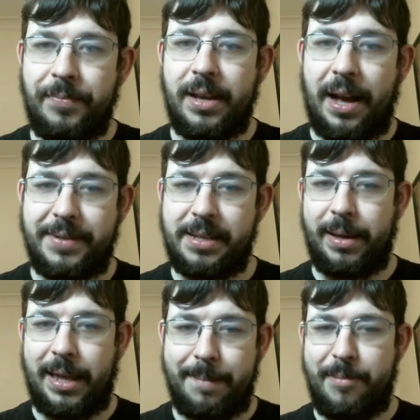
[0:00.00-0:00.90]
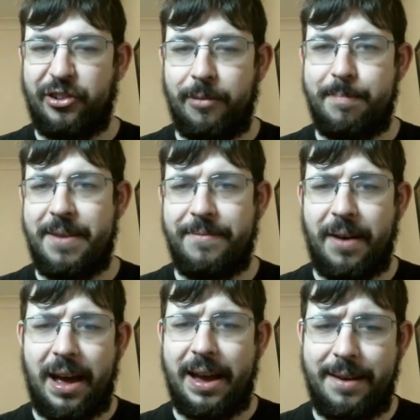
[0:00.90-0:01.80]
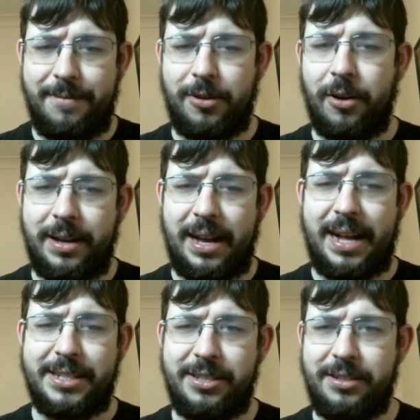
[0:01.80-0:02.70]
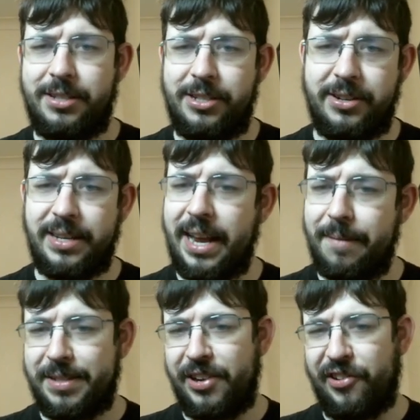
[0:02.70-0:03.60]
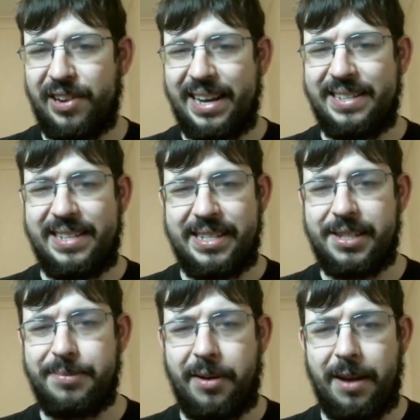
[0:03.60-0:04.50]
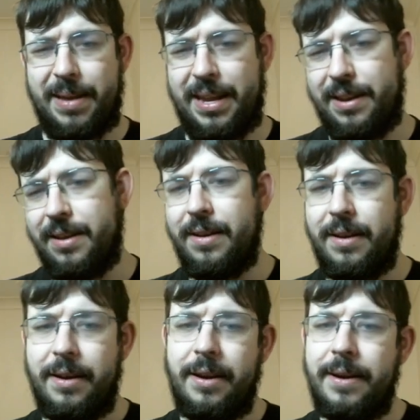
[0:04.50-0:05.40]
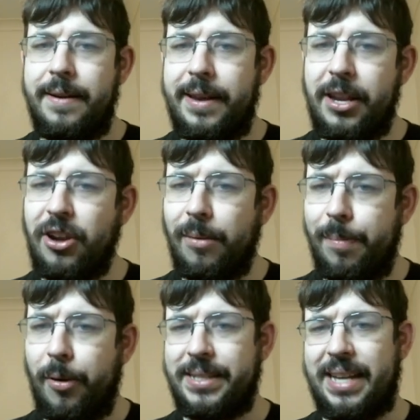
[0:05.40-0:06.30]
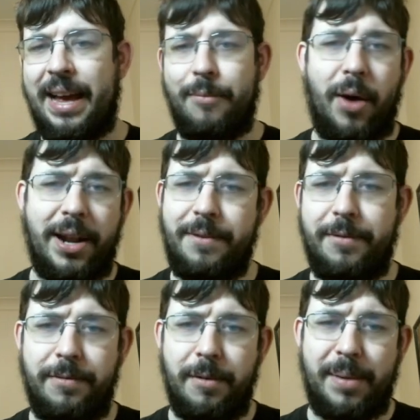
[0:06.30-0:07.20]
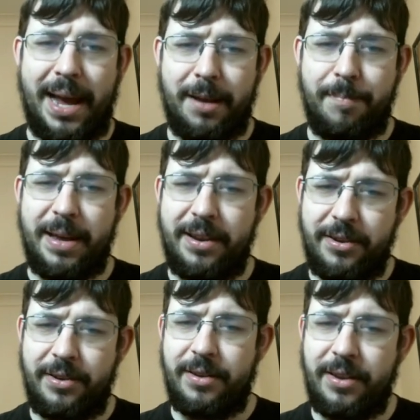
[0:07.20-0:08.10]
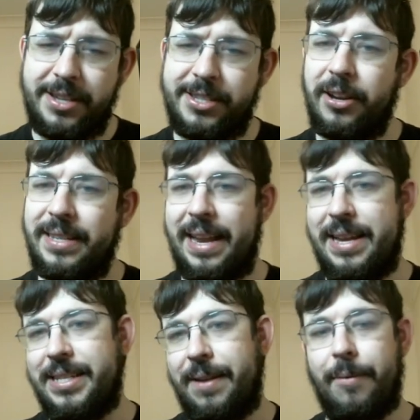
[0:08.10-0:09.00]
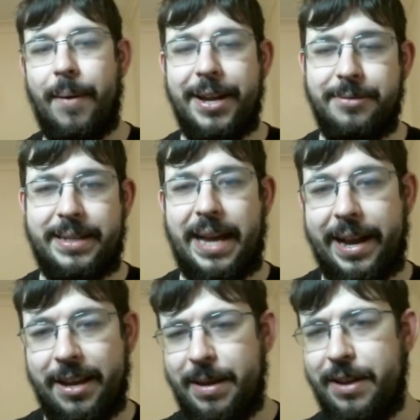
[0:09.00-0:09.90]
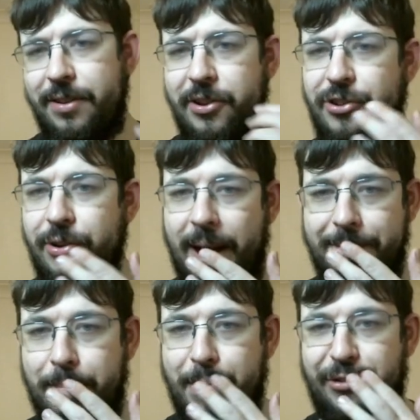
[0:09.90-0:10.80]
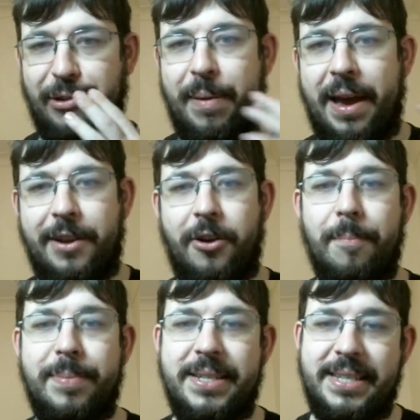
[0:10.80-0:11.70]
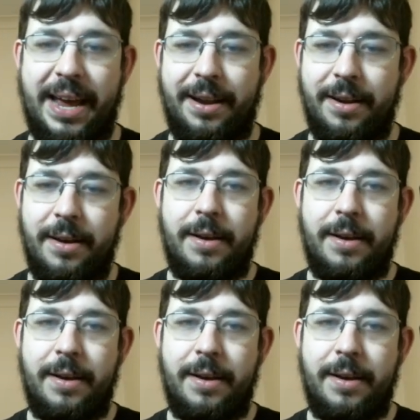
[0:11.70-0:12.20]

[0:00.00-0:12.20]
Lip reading: After something like bishop b5, long castles, you could get a position like this where, I mean, the double pawns aren't wonderful for black, but it's not that easy for white to attack them, and you do have the bishop pair to compensate.